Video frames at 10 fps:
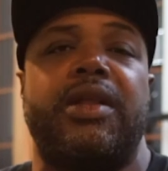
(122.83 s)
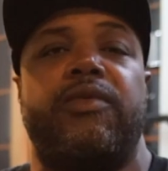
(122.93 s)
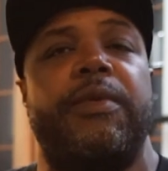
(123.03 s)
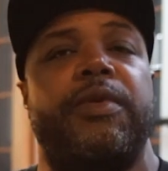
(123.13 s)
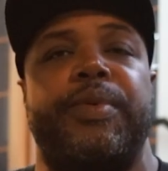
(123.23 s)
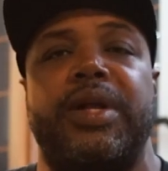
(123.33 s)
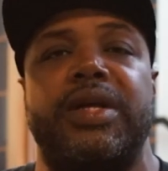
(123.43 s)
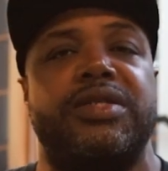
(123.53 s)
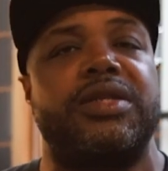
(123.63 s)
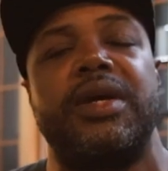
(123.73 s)
hella rubber
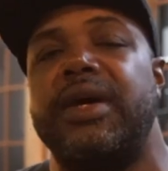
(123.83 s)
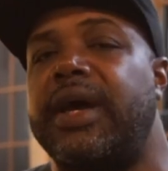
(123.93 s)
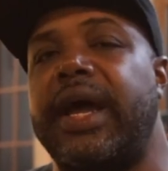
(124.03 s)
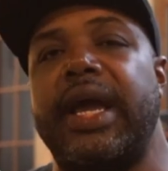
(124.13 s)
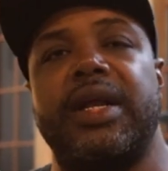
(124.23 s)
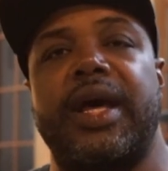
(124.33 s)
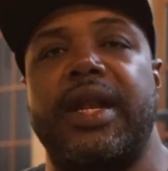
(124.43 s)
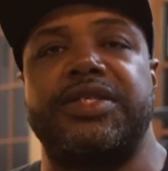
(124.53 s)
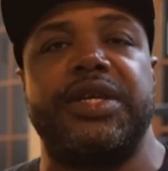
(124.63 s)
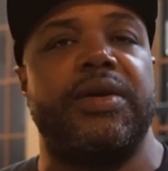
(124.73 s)
bullets, ate a lot
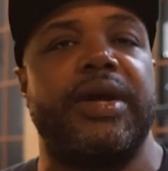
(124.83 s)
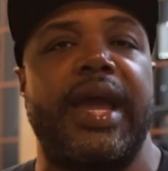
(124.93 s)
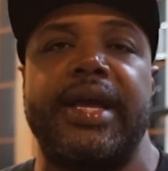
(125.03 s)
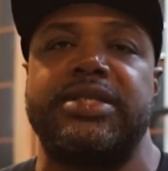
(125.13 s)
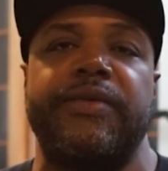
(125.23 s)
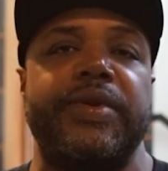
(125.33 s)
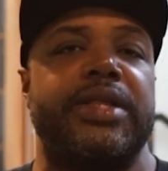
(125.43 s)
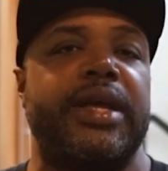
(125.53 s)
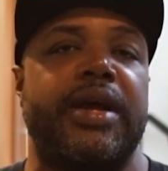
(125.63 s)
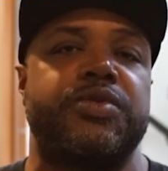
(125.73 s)
of tear gas,
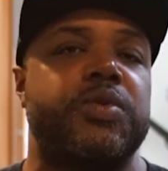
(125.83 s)
everything else.